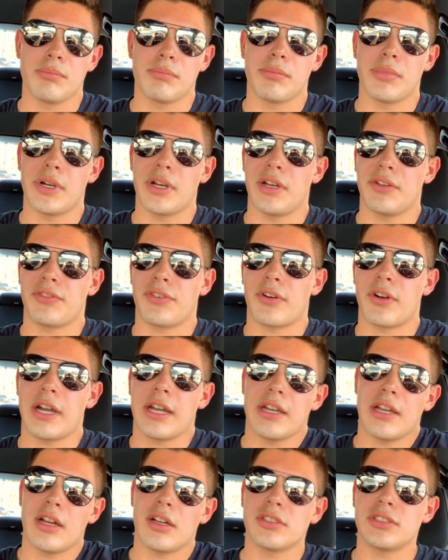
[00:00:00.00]
But for right
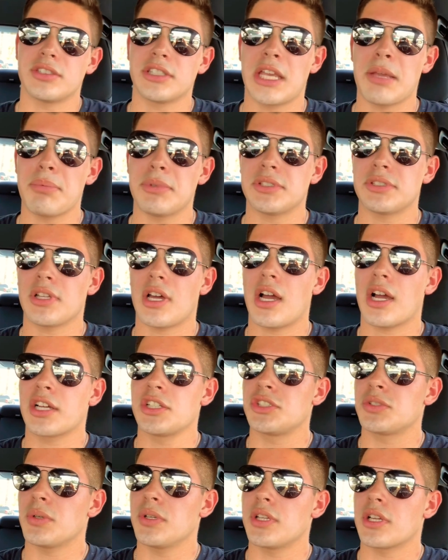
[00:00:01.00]
now, just keep it stock,
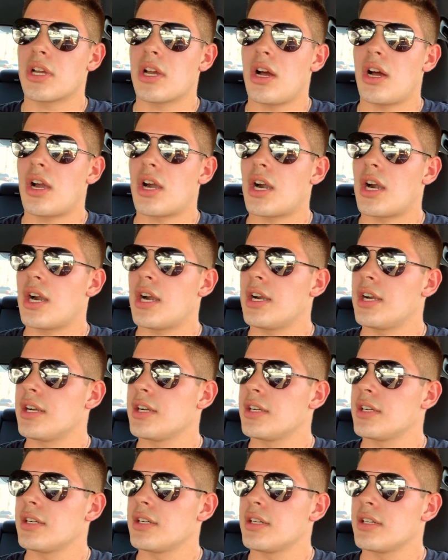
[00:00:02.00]
enjoy the car,
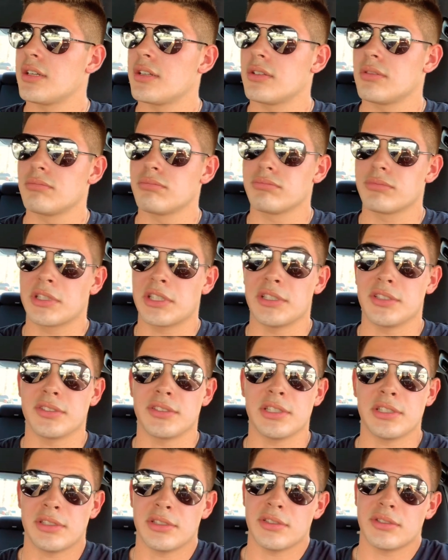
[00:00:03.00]
because
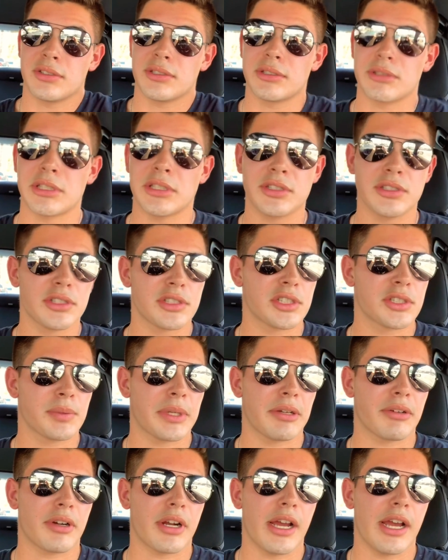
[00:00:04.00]
this is this is a
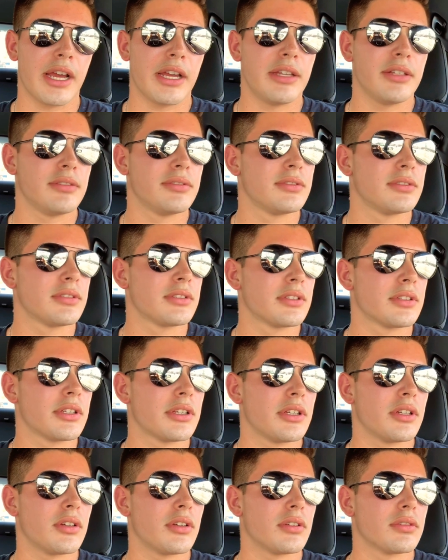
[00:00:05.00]
sweet ride.
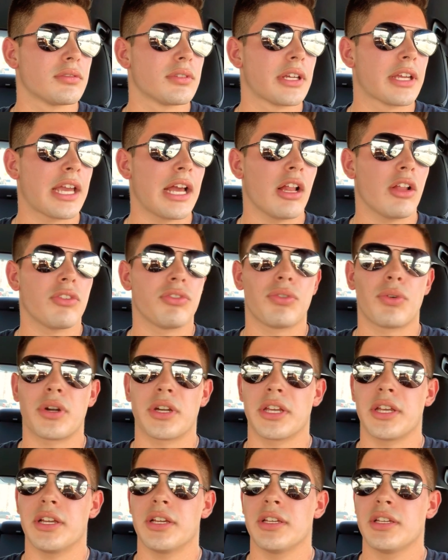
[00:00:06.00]
You know, in
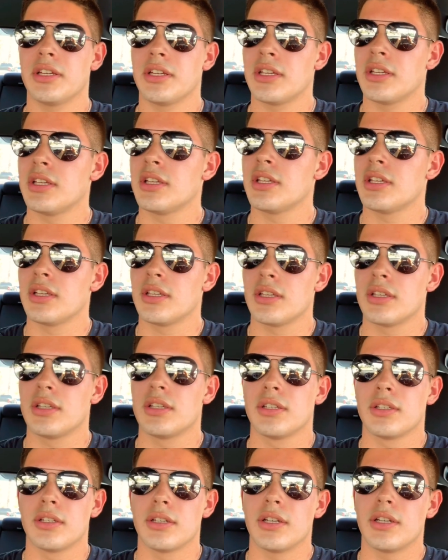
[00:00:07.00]
California,
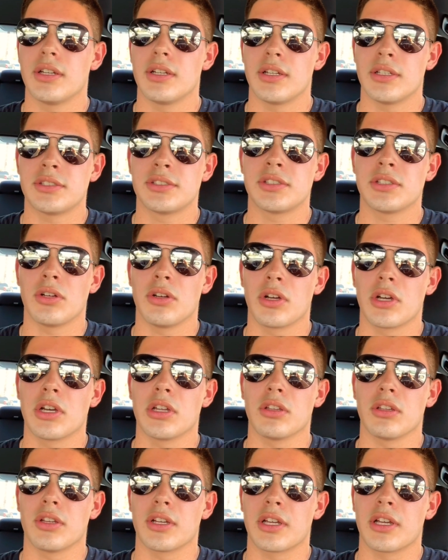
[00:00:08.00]
it's still a
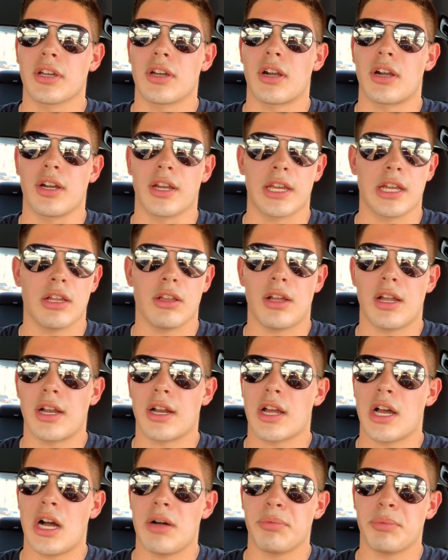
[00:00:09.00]
good looking car. I get a lot
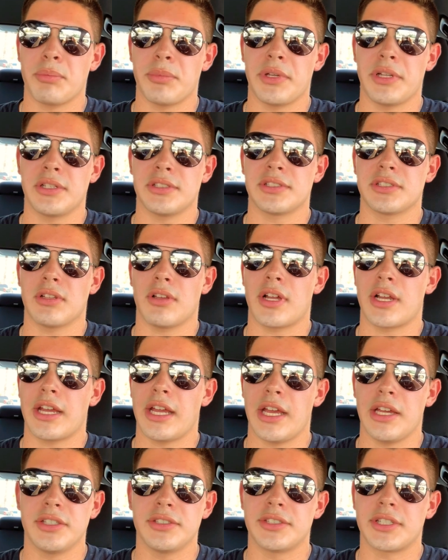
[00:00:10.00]
of compliments, a lot of
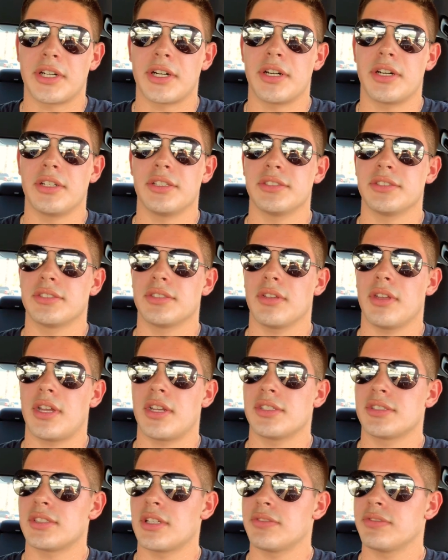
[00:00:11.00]
head turns, a lot
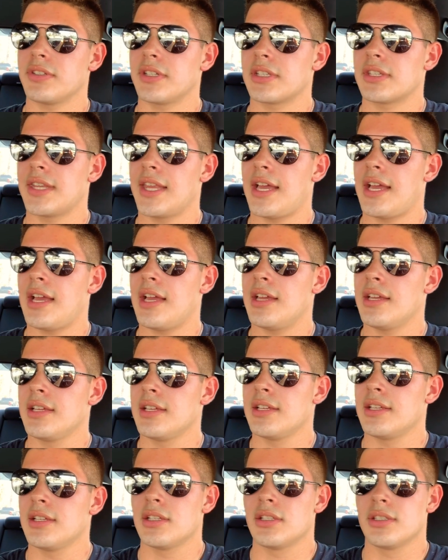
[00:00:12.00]
of stuff like that.
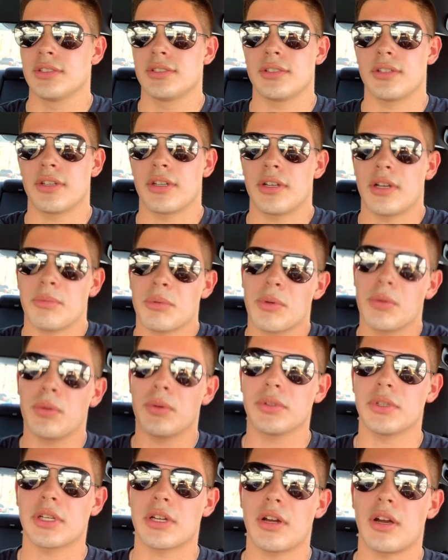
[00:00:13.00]
So, you know, I'm cool
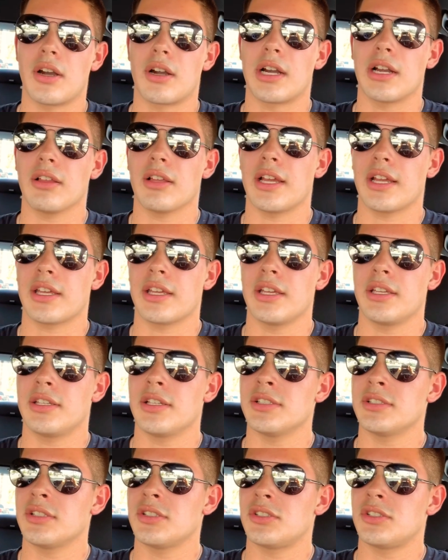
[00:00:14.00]
with the car. I like it. It
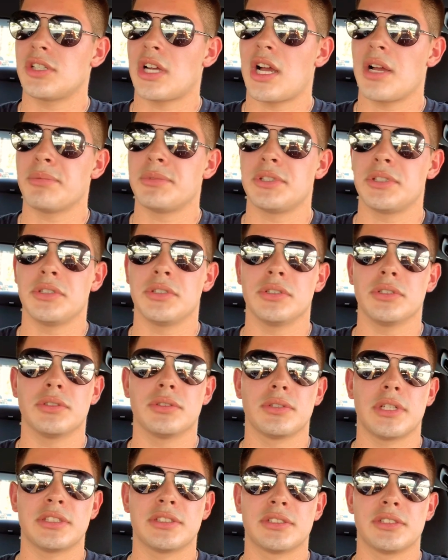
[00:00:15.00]
does its job
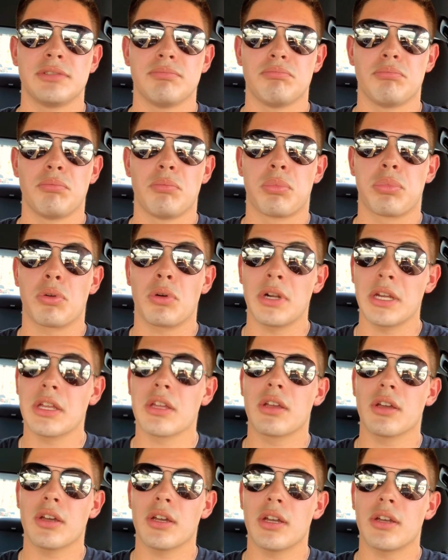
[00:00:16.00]
too. It's pretty
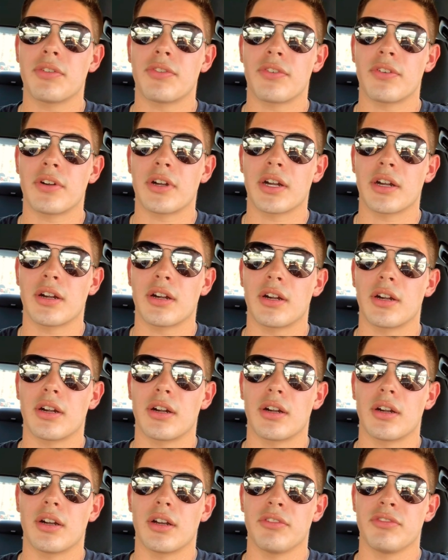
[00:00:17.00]
good
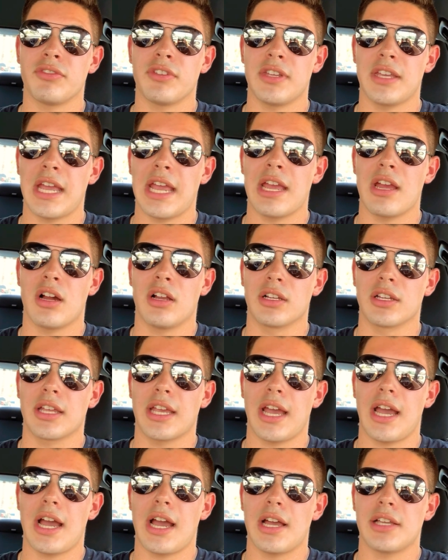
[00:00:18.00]
for a V8 on
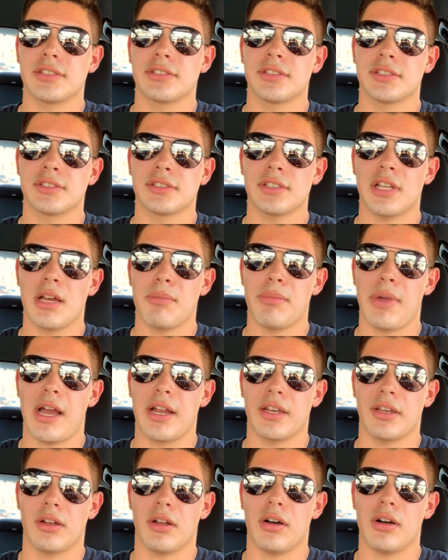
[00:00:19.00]
gas. It's not
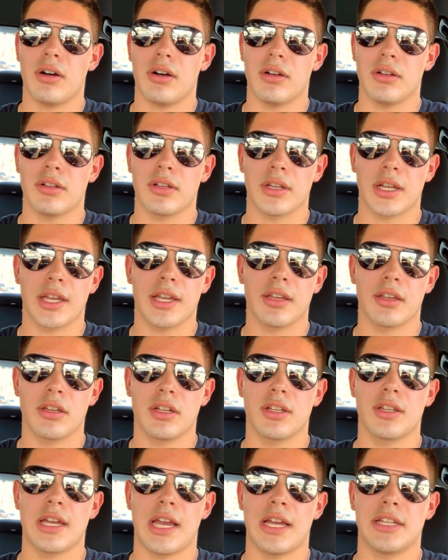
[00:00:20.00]
bad at all. I get
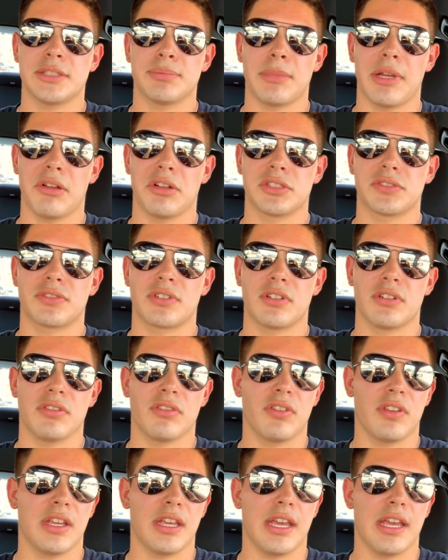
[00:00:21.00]
good gas mileage for a
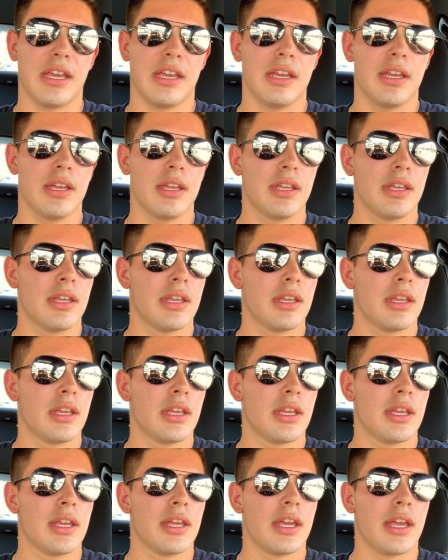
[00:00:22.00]
V8
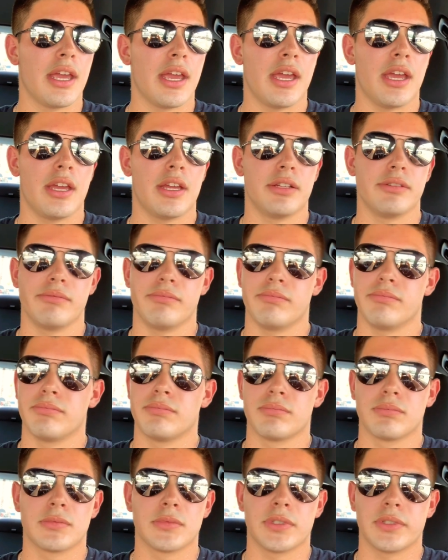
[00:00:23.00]

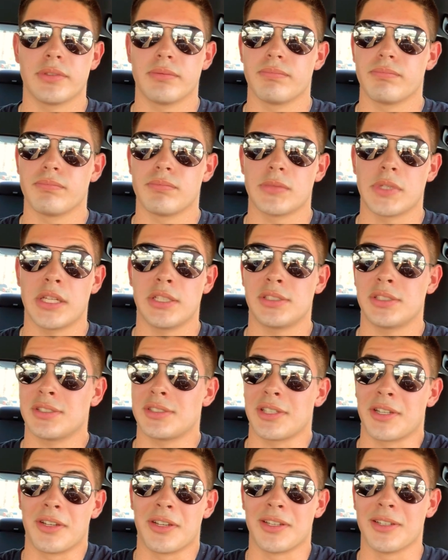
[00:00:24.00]
and it's just
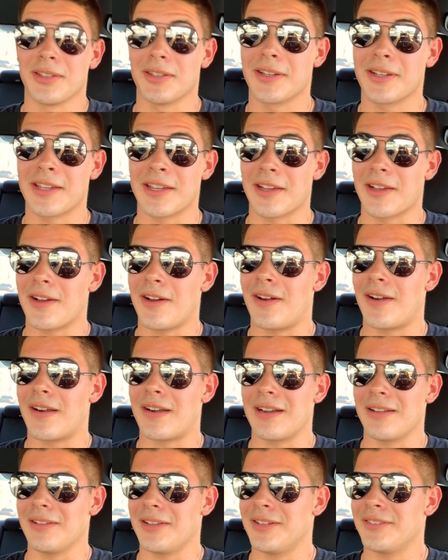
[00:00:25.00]
a good looking car.
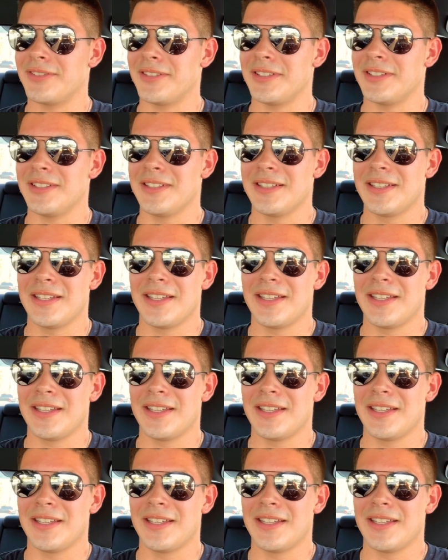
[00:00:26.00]
I love it.